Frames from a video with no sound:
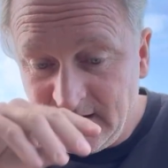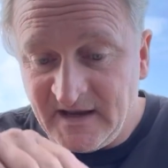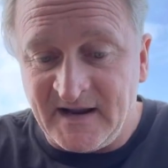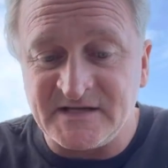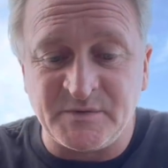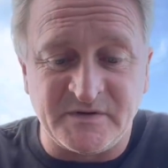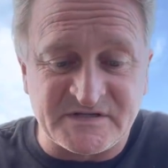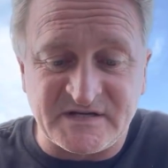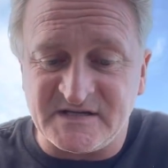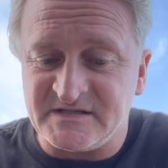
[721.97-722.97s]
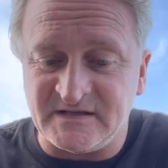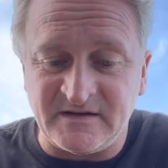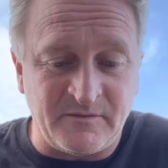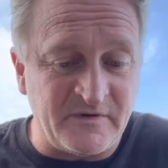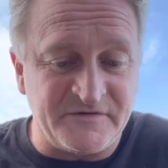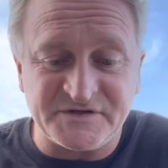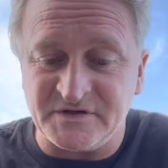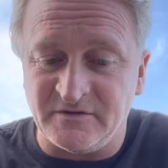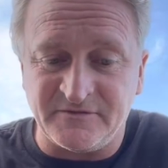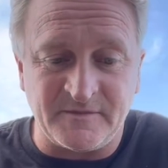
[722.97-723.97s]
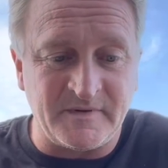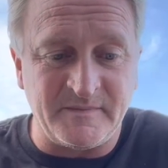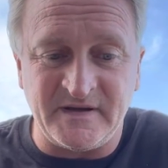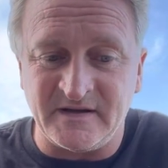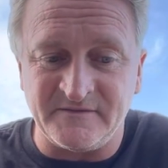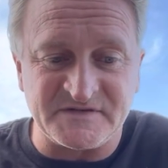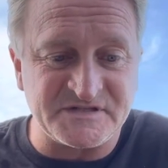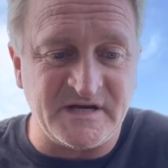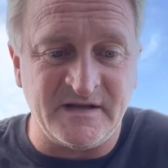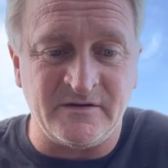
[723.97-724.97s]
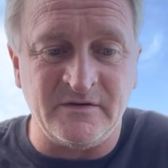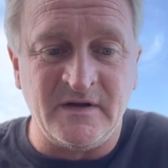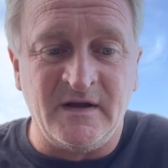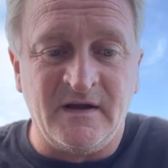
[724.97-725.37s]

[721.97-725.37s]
And as we were discussing, we've shown from the beginning of this channel,